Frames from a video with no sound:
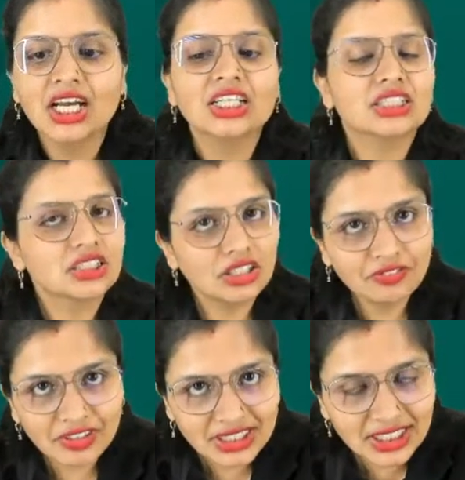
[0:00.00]

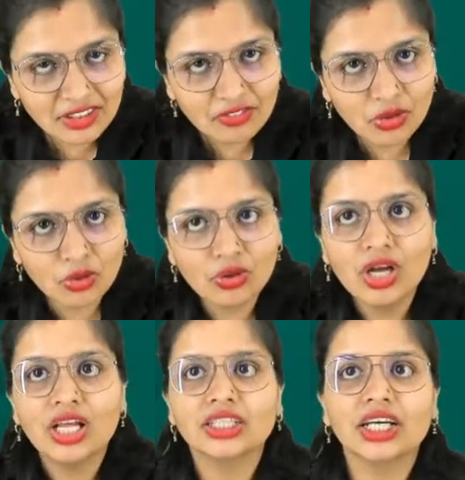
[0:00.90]
surface inflow,
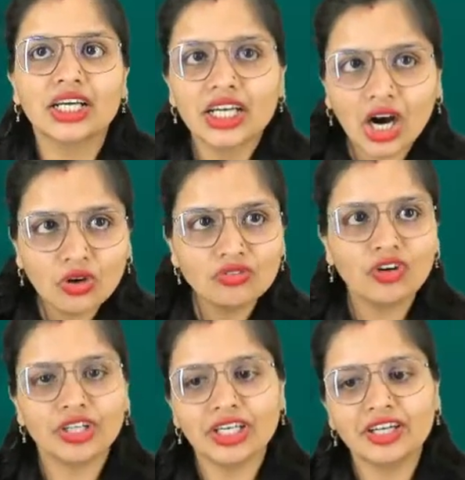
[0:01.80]
the
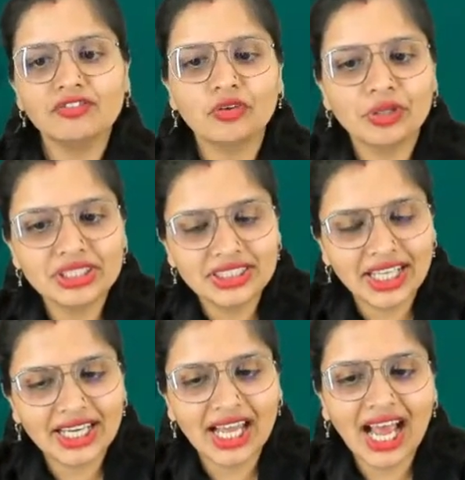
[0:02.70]
groundwater inflow is there,